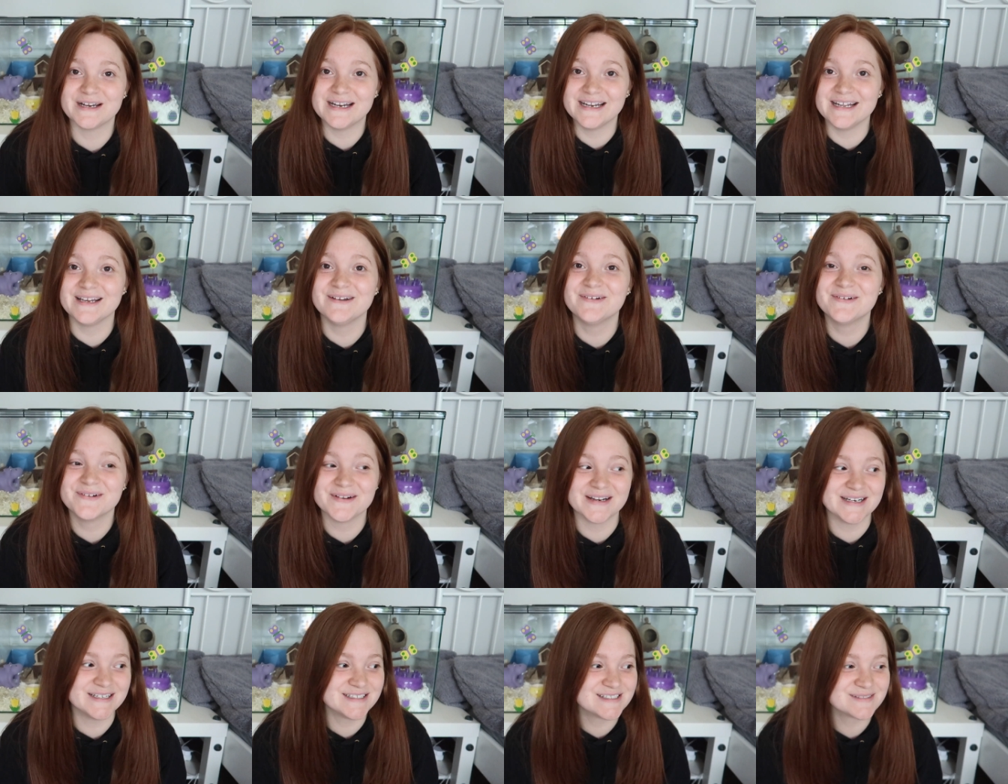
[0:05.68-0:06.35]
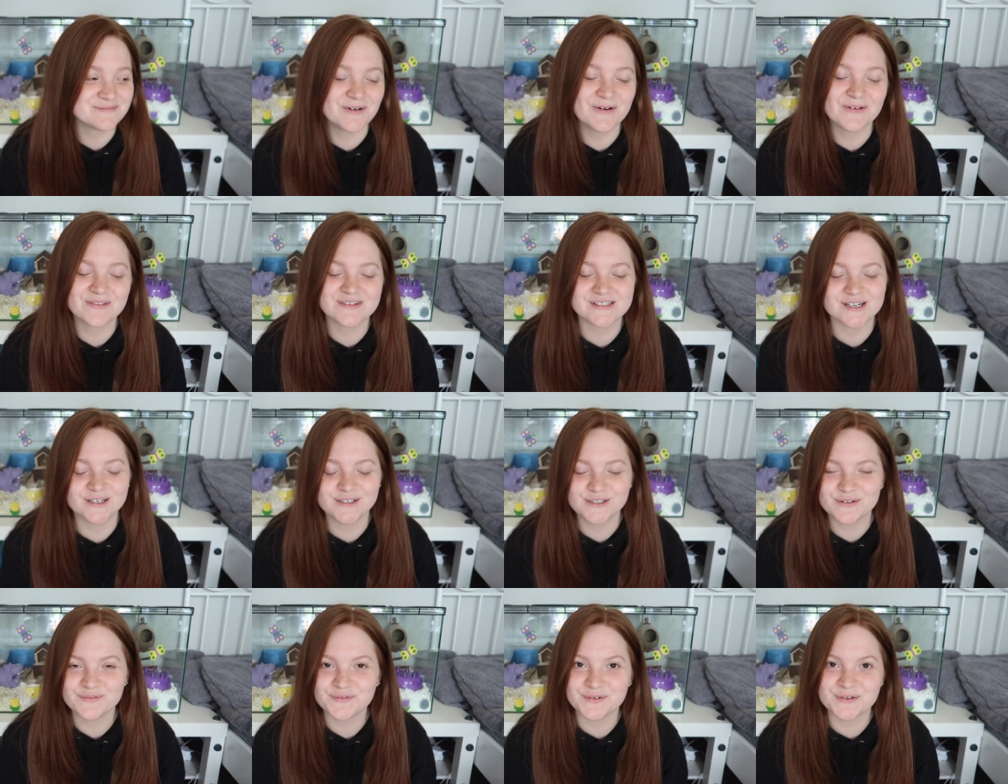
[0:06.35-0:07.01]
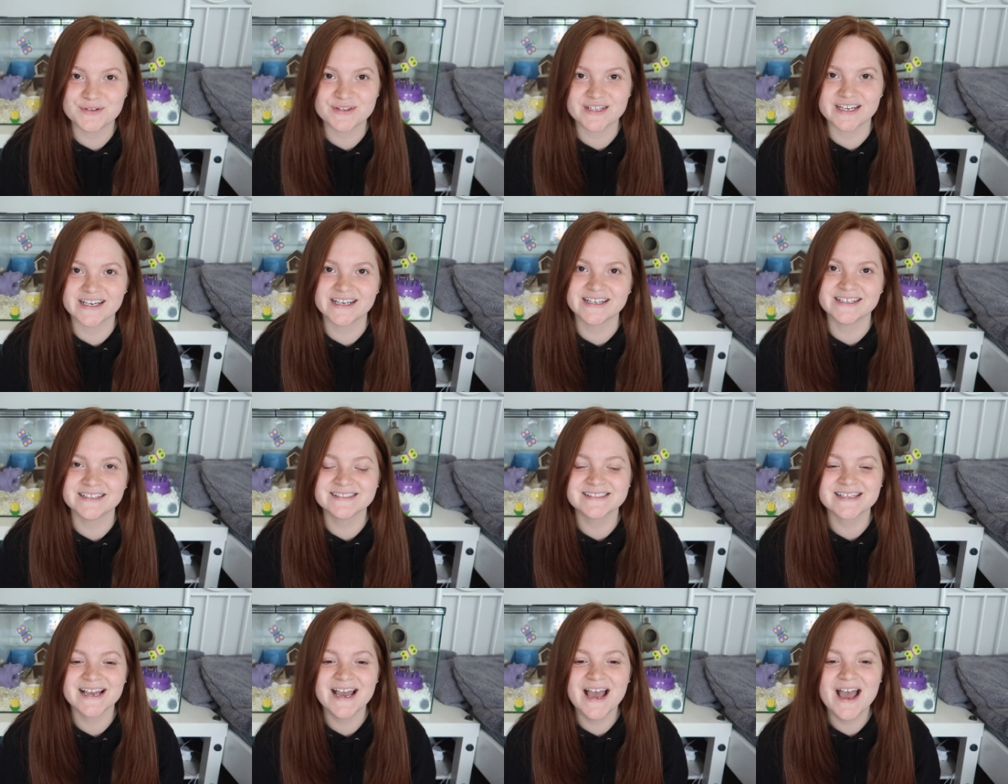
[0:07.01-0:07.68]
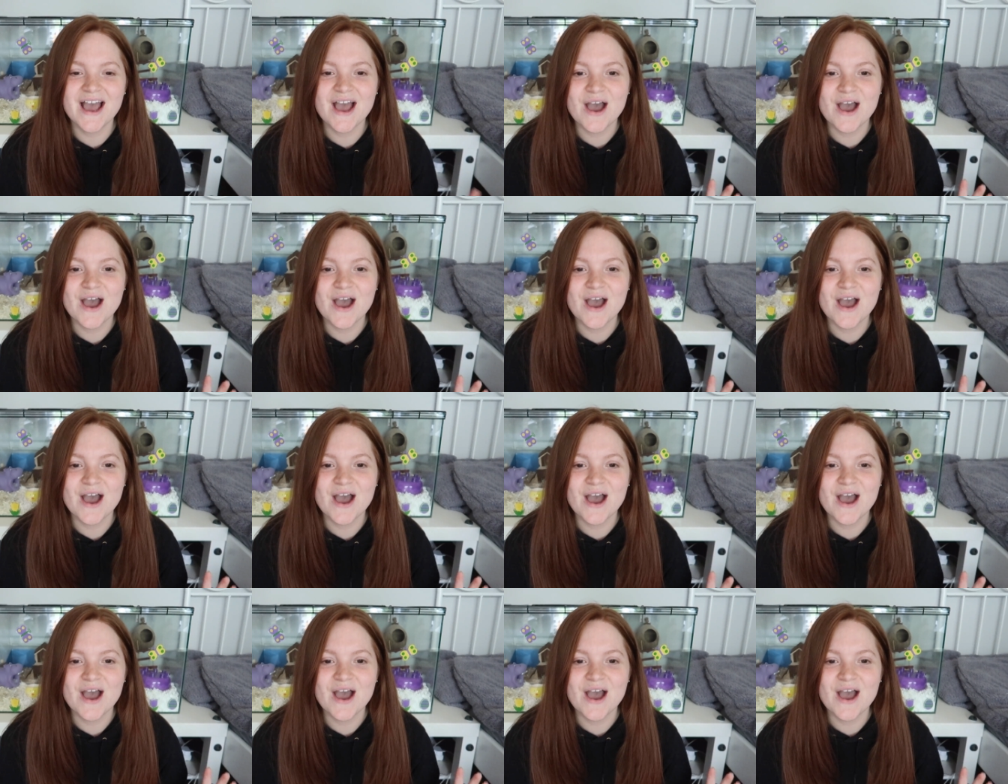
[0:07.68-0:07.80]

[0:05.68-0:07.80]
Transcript: really, really small. There's only a few things.